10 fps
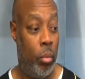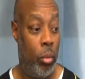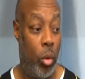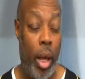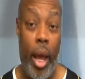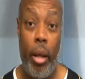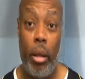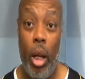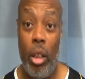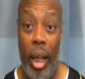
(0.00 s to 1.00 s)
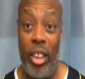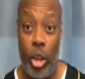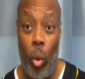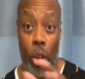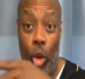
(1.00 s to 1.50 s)
Okay? That's
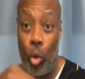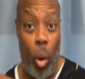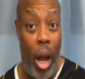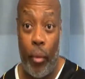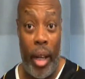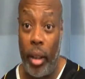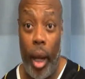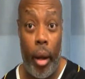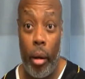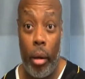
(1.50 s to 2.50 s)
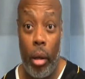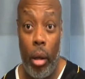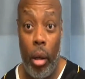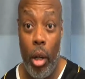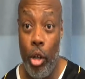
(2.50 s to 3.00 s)
so-and-so's wife right there.
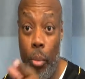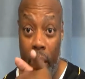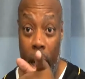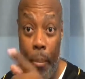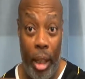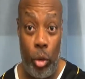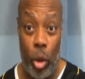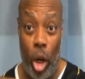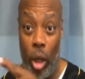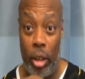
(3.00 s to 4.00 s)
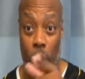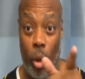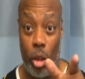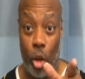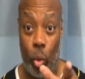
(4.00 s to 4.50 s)
You better not mess with her. That's
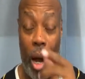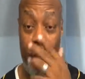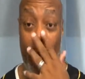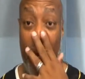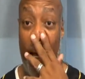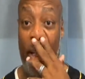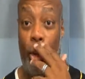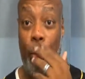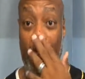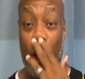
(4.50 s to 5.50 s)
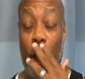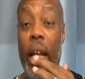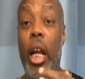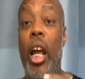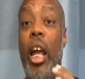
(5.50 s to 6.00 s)
so-and-so's wife. And
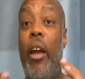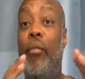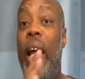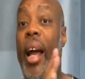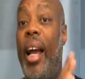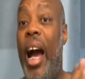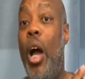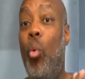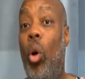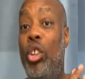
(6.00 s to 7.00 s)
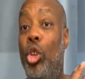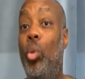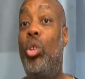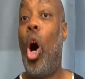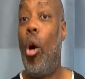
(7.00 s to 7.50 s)
especially if that guy was
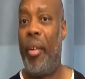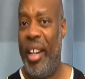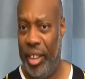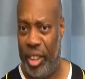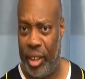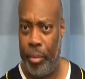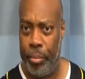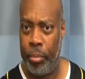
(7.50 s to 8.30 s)
notorious.